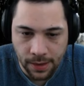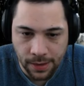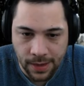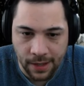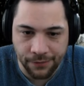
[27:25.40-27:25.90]

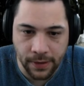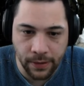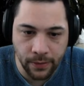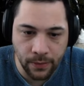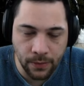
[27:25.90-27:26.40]
that if
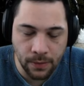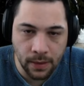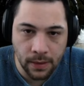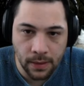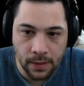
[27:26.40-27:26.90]
you
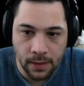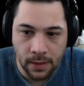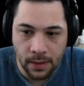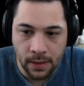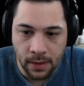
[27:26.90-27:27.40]

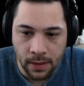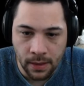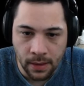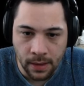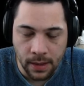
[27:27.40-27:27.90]

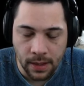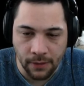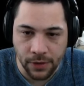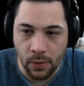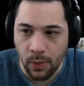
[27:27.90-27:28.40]

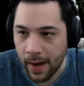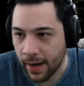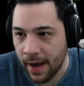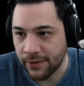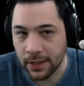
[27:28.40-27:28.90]
wear
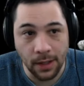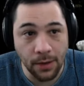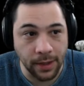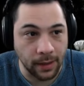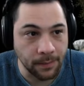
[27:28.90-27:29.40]
heavy
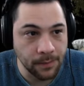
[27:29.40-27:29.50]
clothing,